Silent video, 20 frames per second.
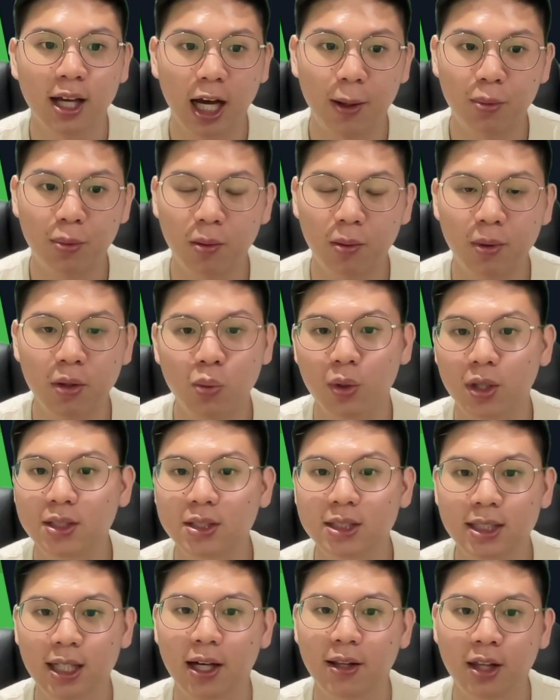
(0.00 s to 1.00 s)
I probably wouldn't
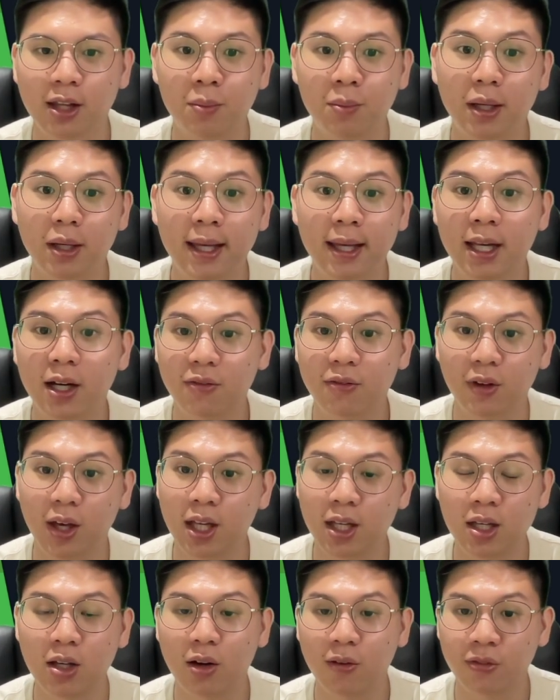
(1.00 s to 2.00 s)
start them ahead of
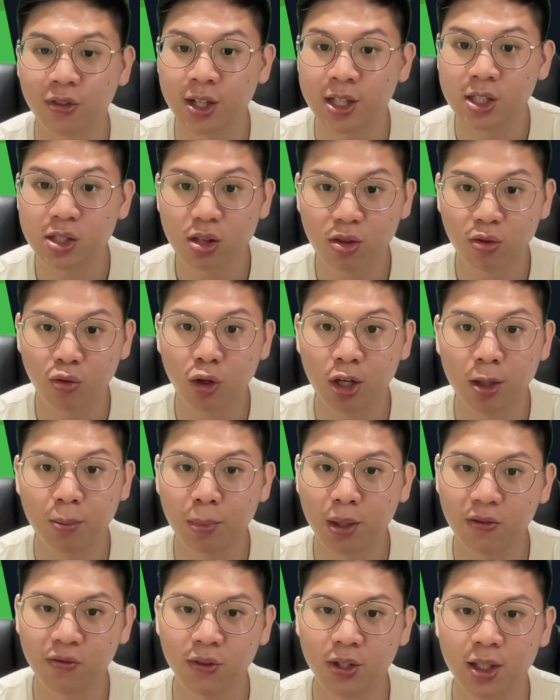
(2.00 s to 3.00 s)
any of these 3
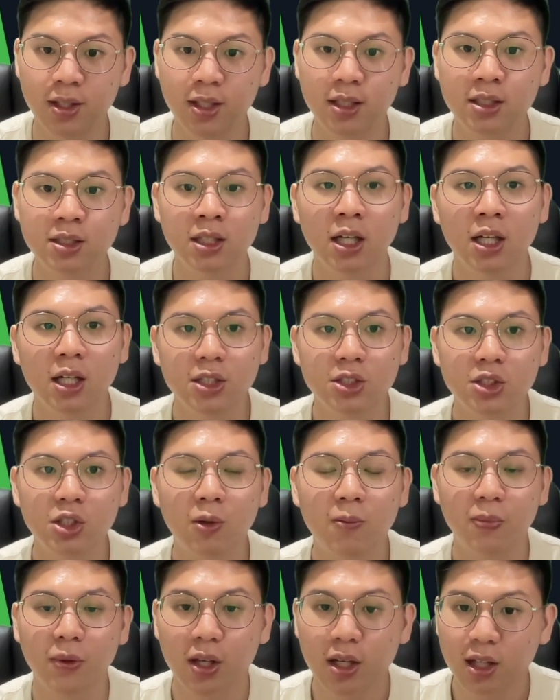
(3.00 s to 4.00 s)
midfielders.
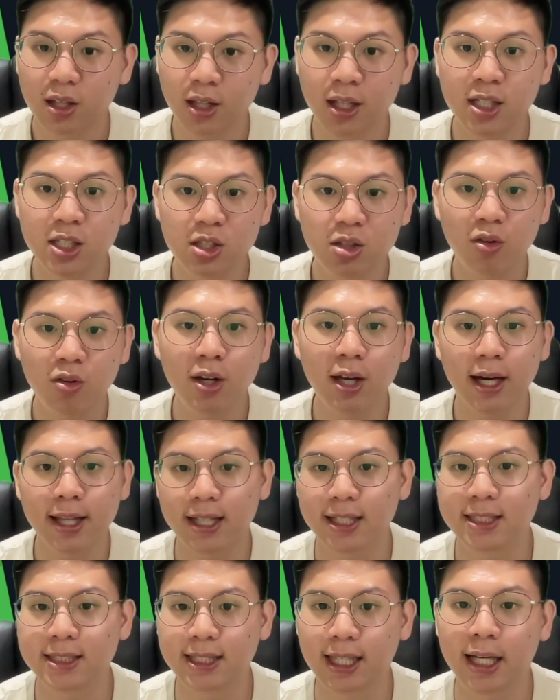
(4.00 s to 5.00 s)
So these 3 are
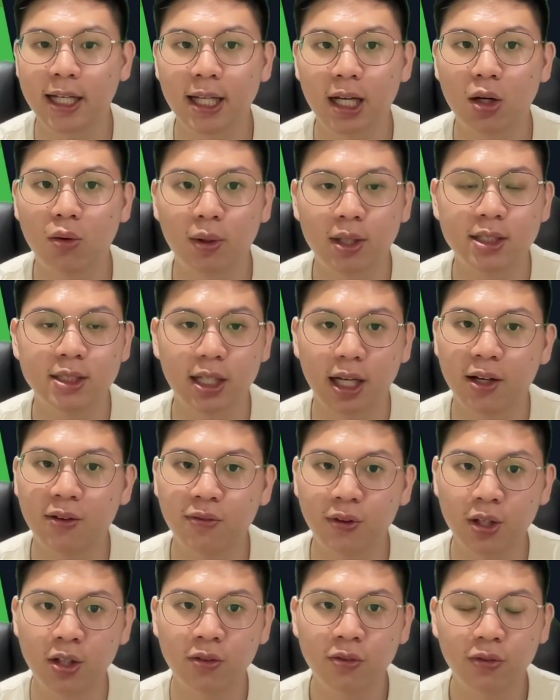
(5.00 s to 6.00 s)
the standout ones I
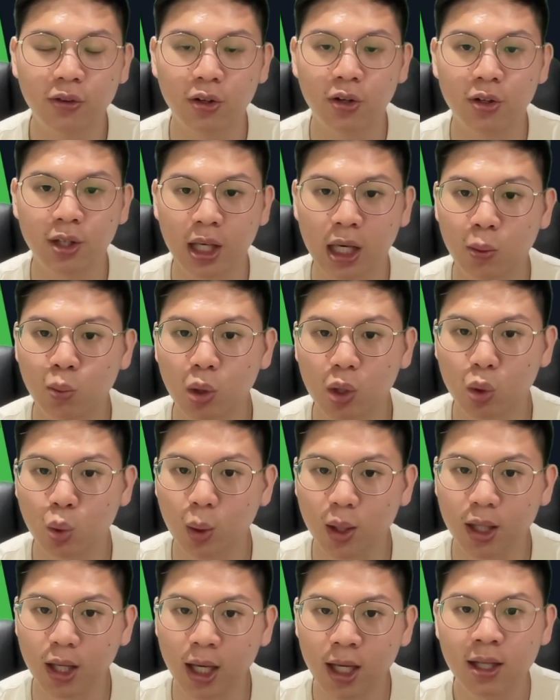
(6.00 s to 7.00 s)
feel for Game Week
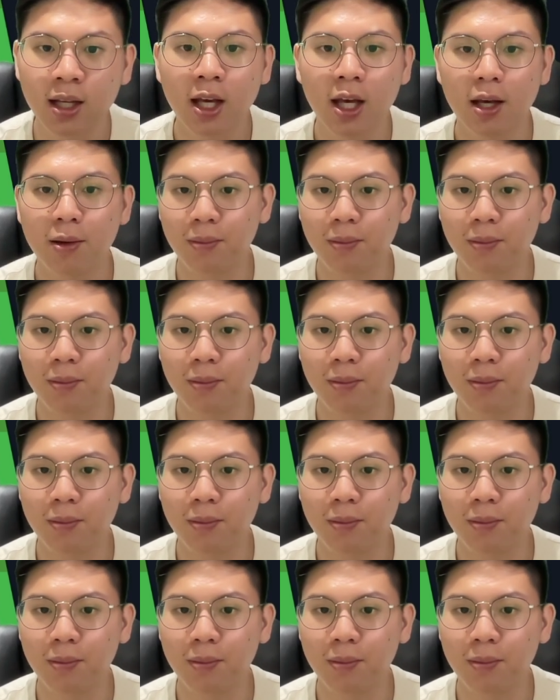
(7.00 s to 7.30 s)
28.